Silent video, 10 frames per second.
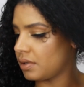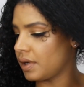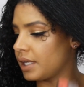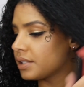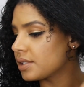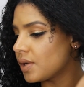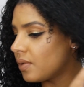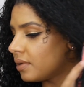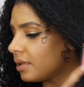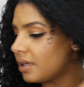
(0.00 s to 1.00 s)
Okay,
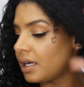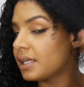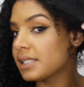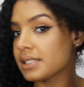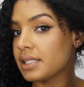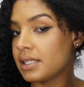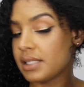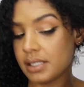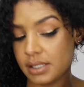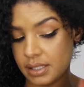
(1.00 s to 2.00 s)
so honestly
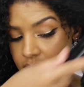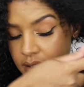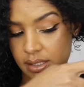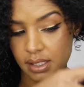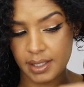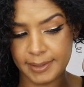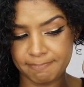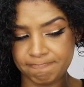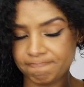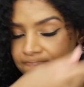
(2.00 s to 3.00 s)
this is
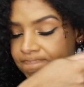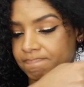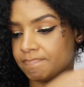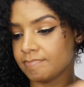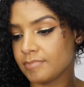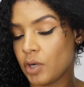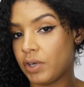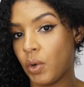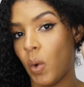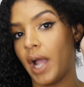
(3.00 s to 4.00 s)

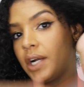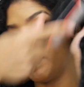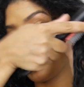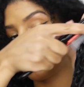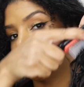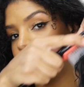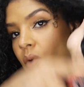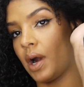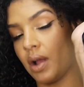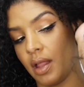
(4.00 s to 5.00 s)
requiring some
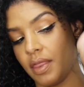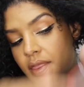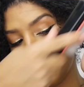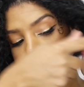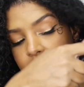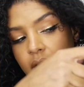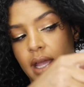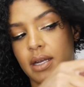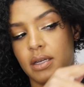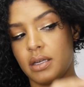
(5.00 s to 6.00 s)
work on this
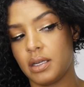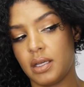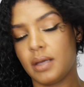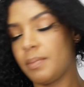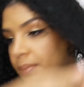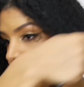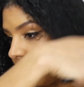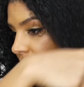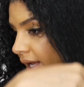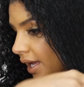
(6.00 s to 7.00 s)
side,
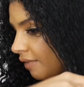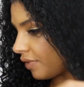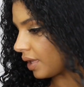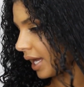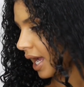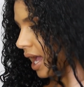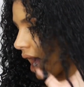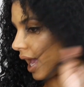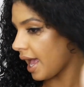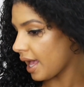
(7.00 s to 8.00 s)
but I feel like I
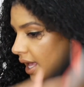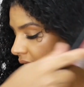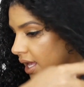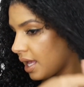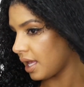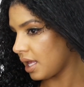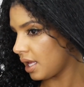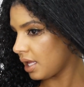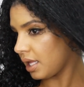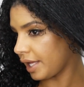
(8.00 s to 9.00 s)
got
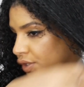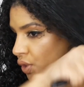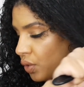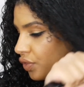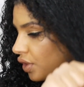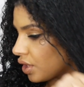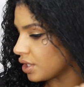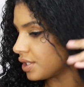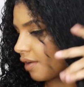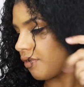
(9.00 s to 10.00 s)
like
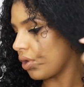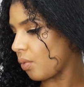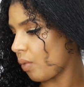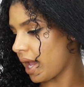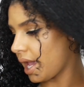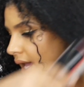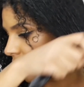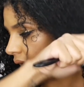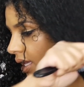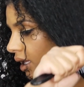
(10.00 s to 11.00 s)
2/3 of the
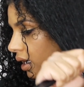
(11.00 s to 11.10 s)
way.